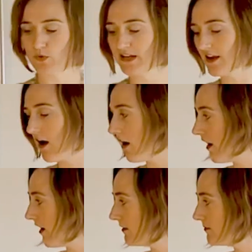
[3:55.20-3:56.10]
we
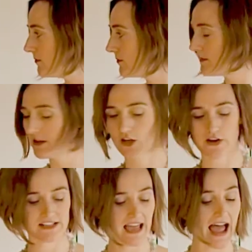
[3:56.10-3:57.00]
are
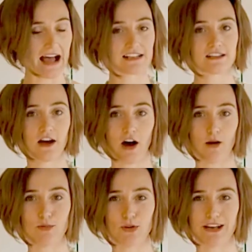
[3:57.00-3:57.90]
going to add
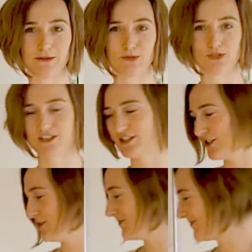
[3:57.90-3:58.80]
our boiling water to.